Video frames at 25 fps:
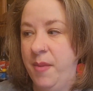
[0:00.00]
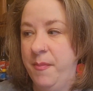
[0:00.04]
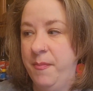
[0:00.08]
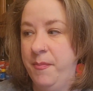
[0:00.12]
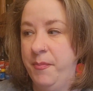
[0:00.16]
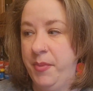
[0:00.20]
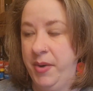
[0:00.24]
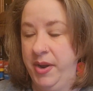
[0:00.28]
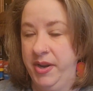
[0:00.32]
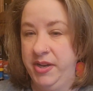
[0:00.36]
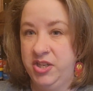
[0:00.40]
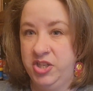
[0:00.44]
a
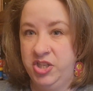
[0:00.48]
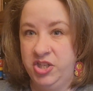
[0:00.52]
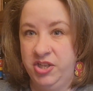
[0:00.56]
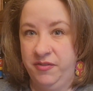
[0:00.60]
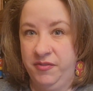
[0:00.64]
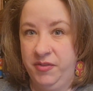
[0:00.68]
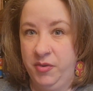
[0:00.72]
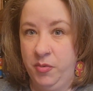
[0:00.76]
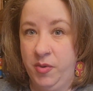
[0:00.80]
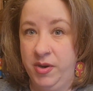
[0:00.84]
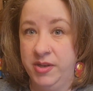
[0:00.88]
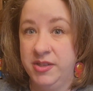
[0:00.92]
bunch
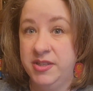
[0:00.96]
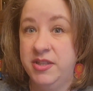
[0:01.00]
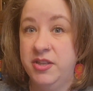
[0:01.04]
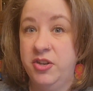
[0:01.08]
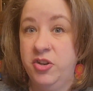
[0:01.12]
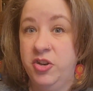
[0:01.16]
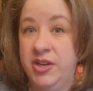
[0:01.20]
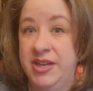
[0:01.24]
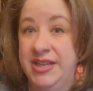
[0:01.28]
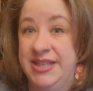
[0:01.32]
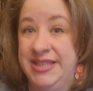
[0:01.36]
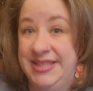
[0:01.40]
of the ones
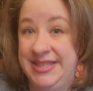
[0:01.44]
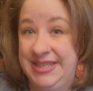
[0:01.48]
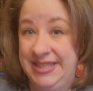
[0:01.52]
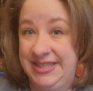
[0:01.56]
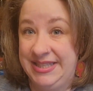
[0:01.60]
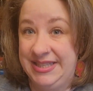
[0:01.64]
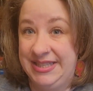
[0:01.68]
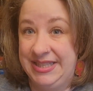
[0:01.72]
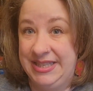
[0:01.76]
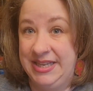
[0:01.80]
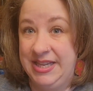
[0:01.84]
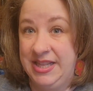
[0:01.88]
that are
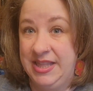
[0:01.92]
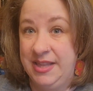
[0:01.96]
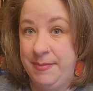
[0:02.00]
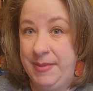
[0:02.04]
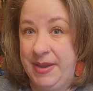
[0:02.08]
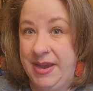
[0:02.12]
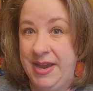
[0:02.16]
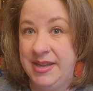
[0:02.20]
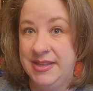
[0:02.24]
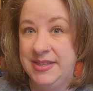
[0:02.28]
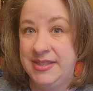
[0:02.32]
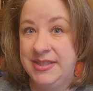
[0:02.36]
existing in the
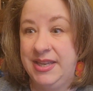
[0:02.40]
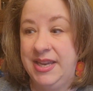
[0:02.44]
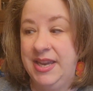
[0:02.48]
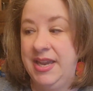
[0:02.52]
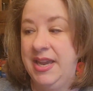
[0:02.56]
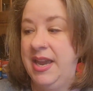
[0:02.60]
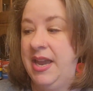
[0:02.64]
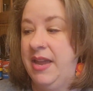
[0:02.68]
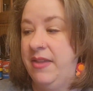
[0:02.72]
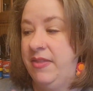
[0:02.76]
basket